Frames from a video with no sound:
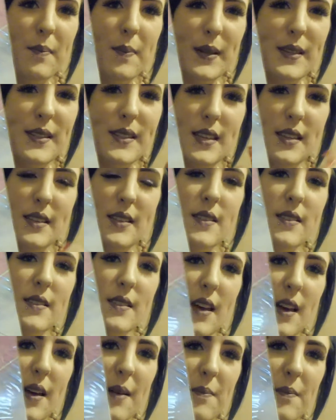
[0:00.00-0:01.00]
buses
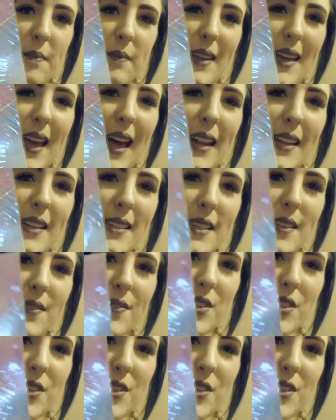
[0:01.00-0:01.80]
calendar for